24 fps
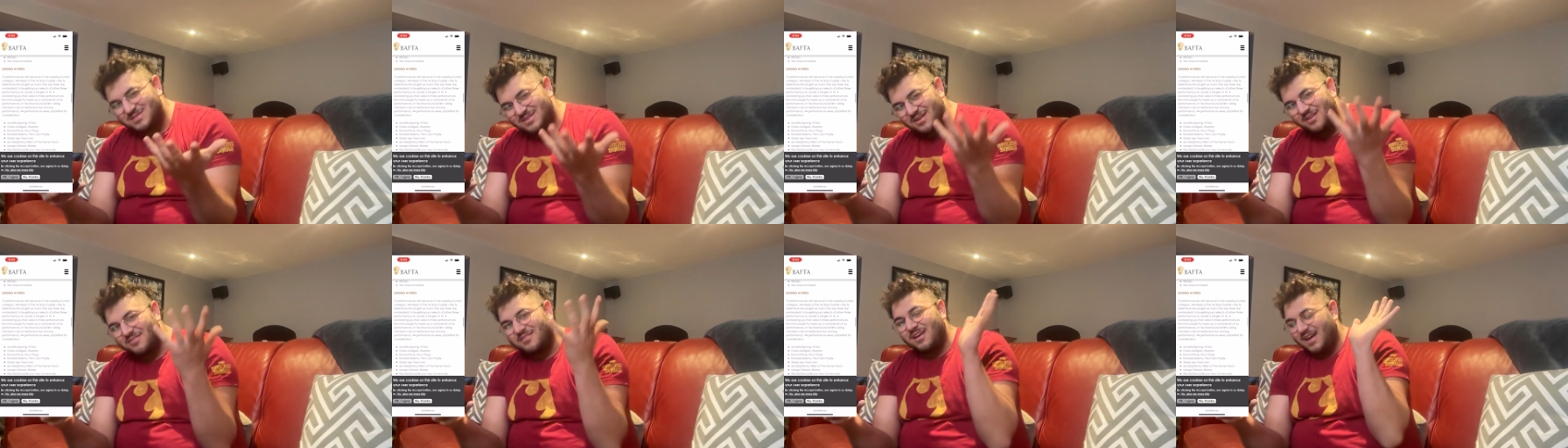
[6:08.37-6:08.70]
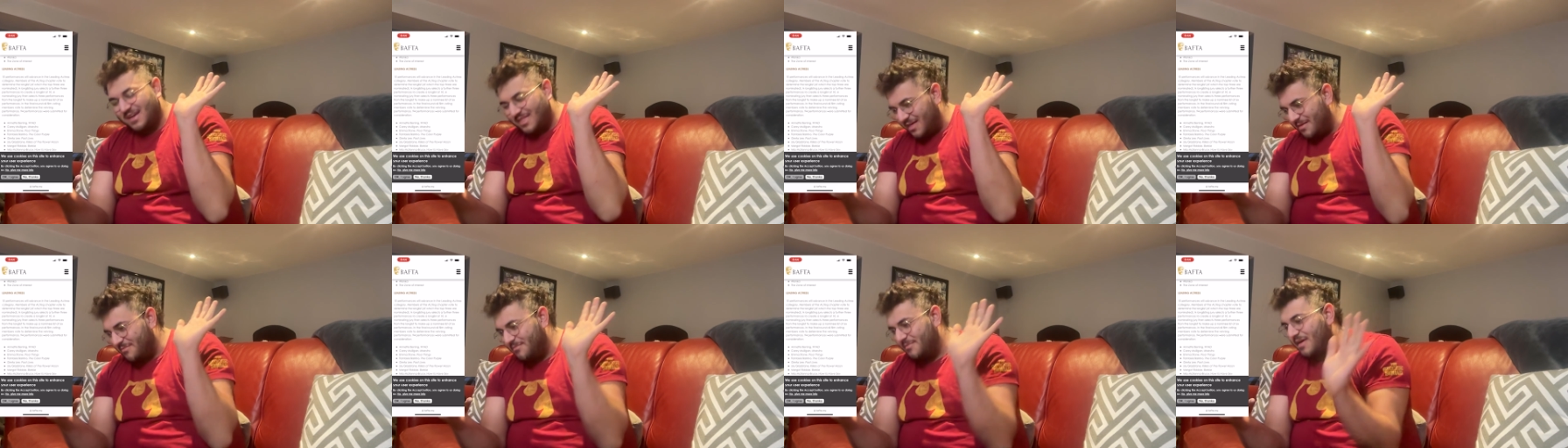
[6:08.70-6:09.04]
Okay,
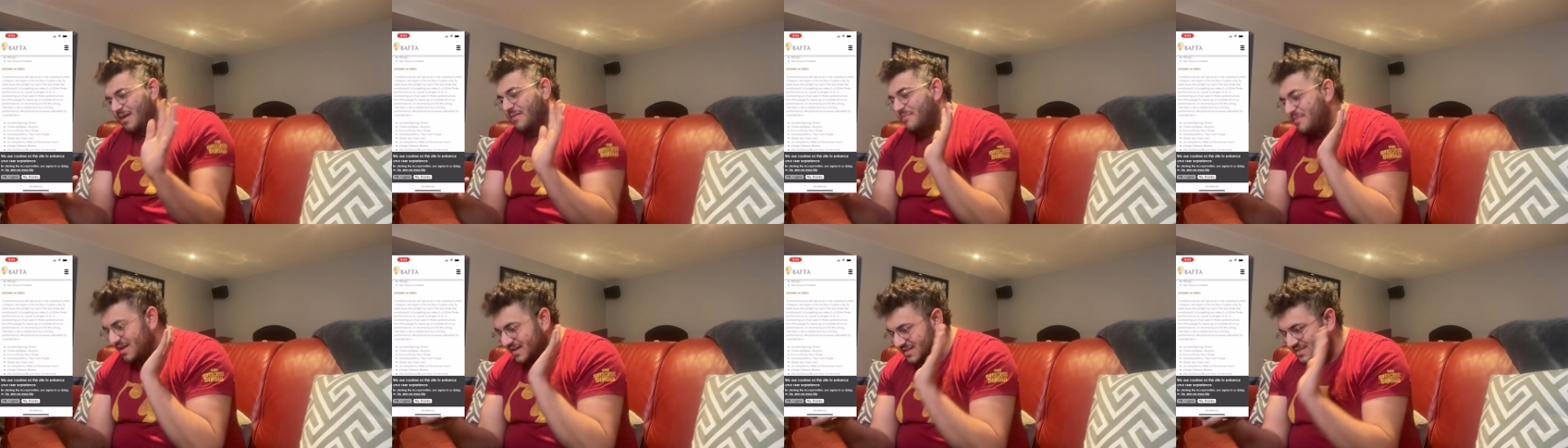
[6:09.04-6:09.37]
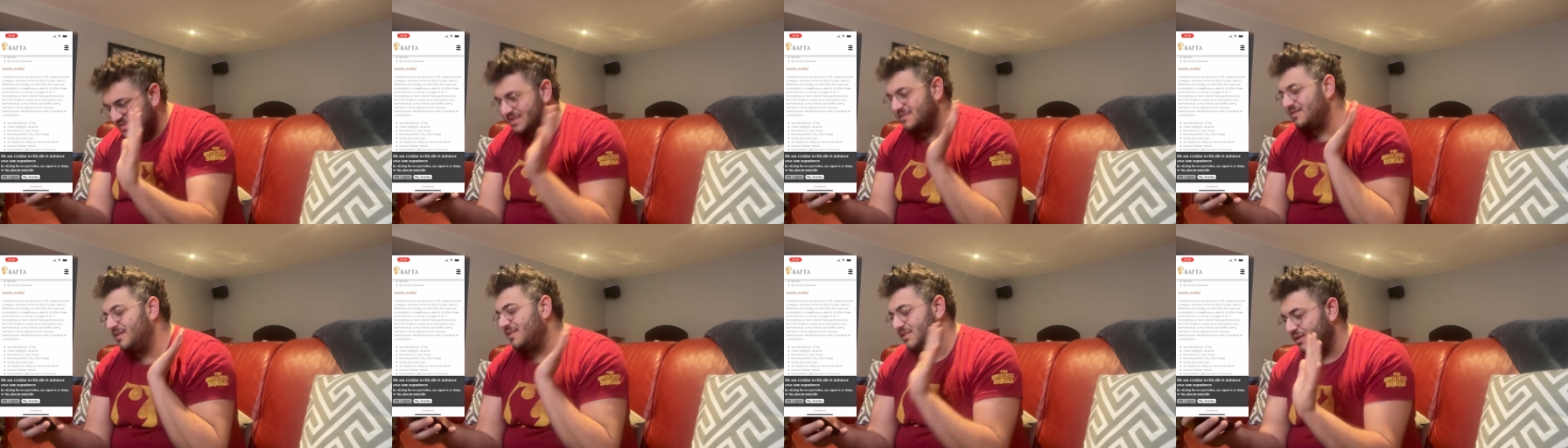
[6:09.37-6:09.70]
that, that makes
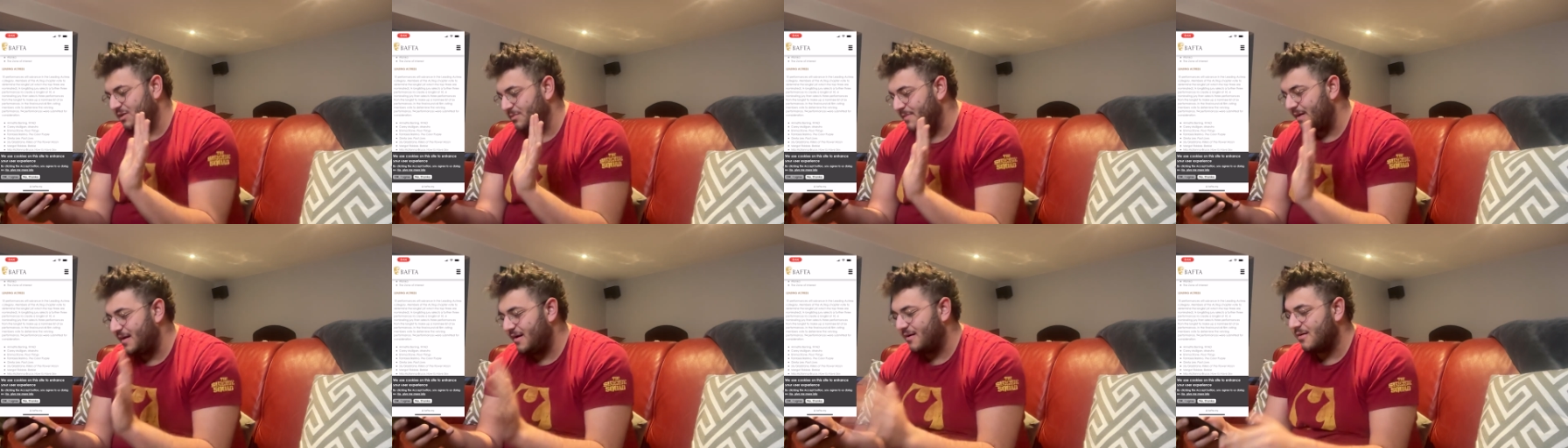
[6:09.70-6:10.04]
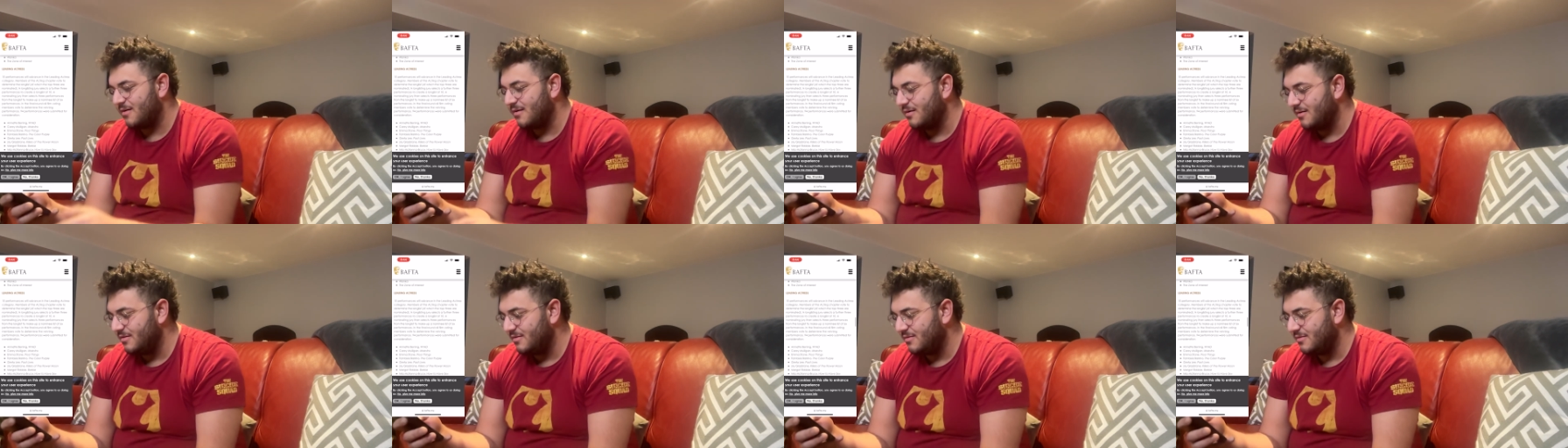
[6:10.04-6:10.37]
it a little better.